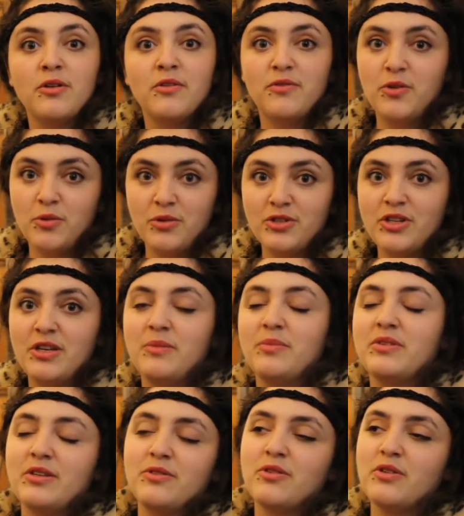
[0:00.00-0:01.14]

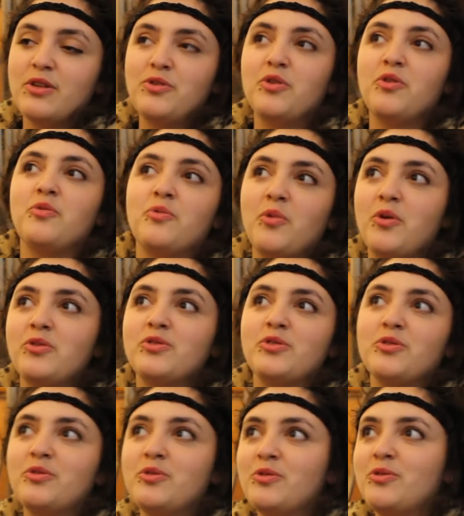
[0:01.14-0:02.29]
viewerships, and so they don't want
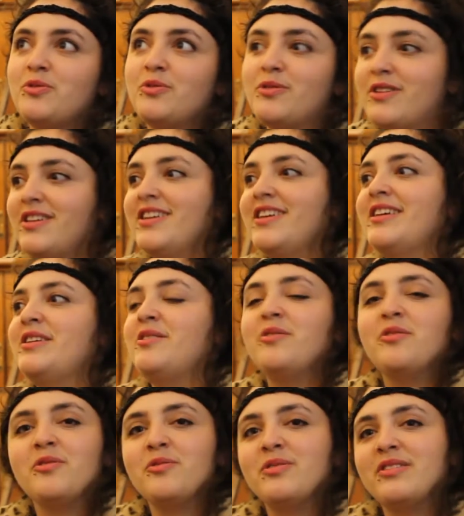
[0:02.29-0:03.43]
to, you
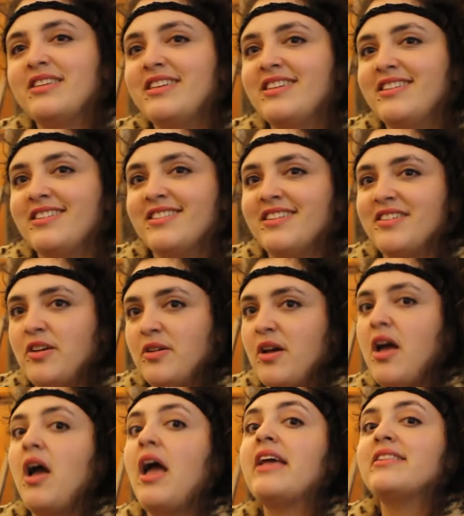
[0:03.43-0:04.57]
know, really
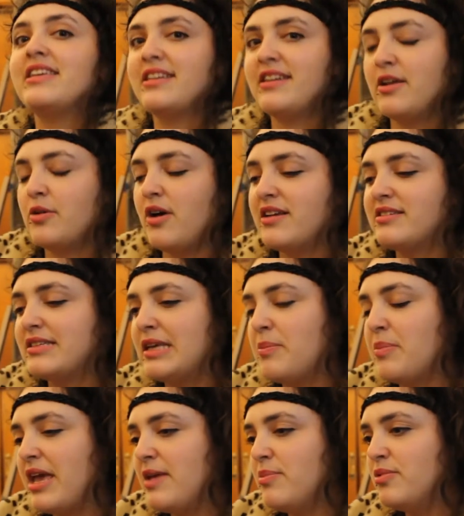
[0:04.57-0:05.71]
alienate or isolate
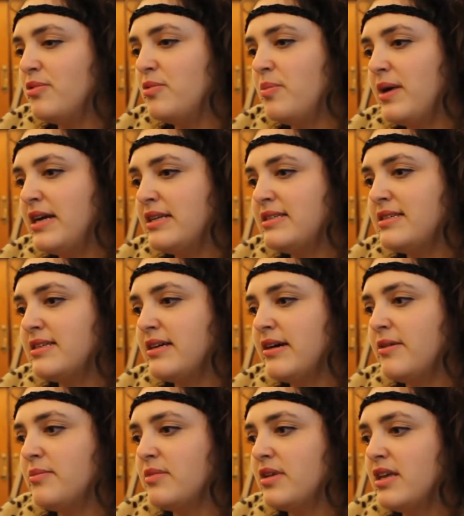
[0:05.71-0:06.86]
people. But
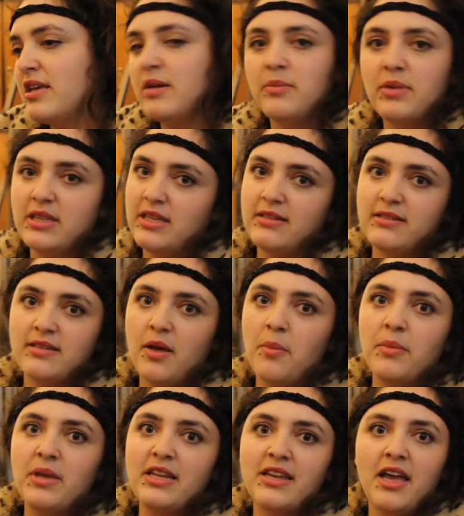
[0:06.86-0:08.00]
then
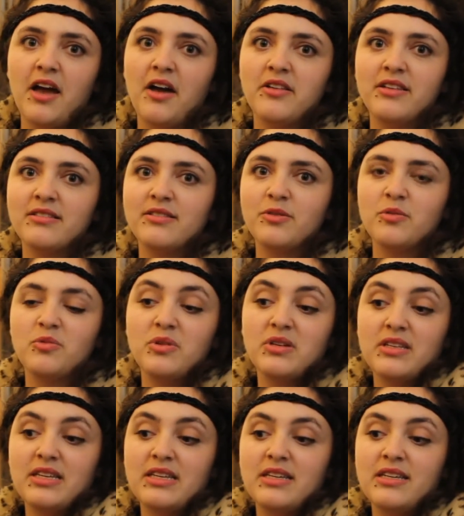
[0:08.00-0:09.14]
some media outlets are
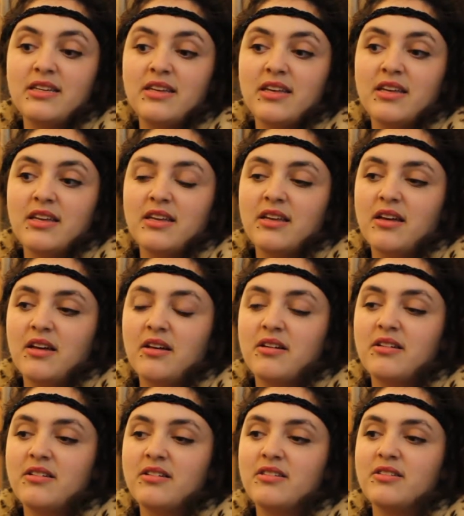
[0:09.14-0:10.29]
really,
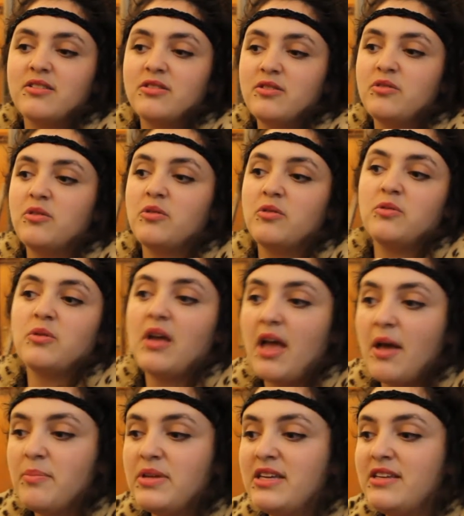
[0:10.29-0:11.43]
you know,
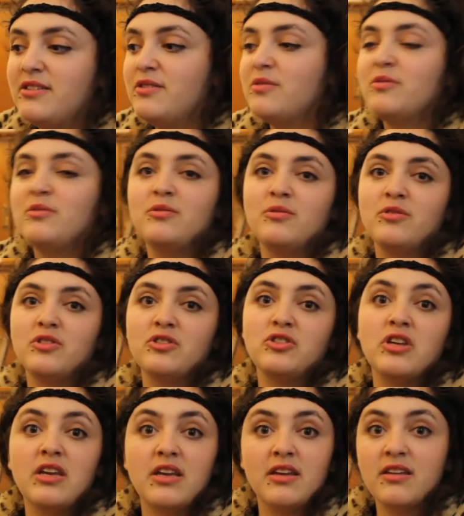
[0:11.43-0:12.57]
happy to
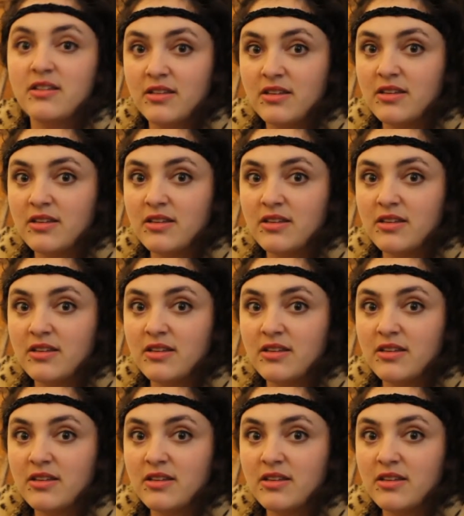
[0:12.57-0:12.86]
share,